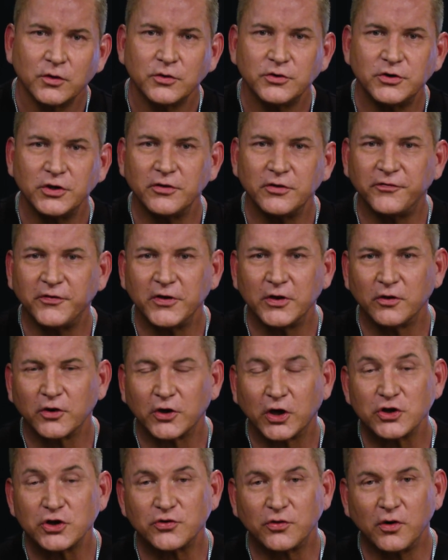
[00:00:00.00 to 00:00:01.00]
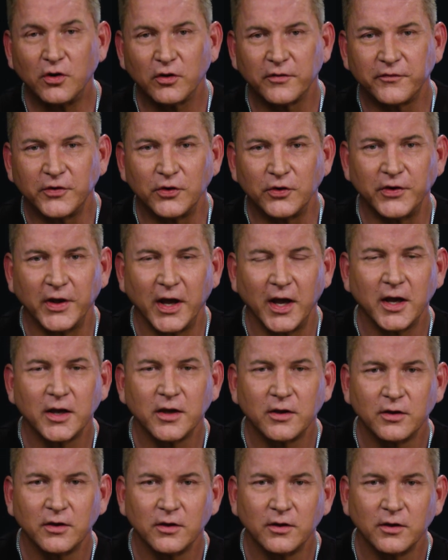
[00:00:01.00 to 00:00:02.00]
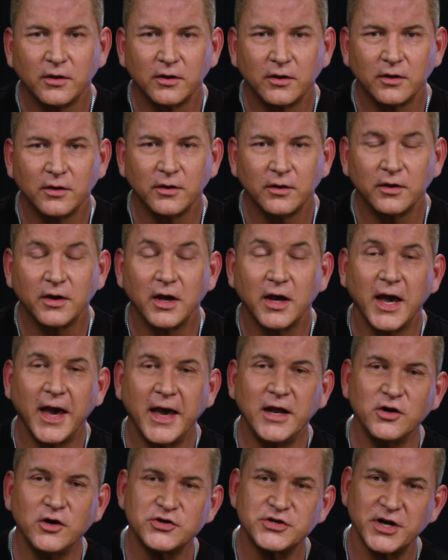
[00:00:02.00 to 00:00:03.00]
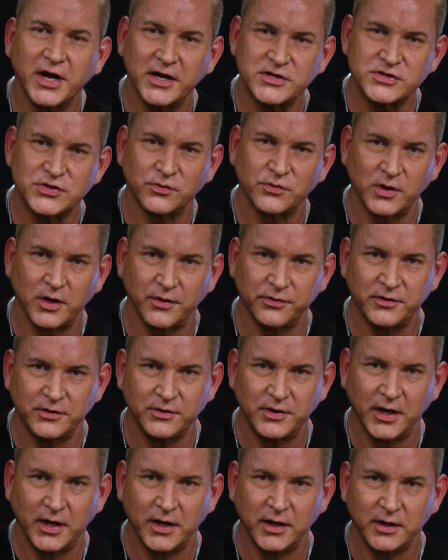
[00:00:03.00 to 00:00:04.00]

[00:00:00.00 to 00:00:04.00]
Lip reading: Do you feel in control of your day? Energized throughout the day?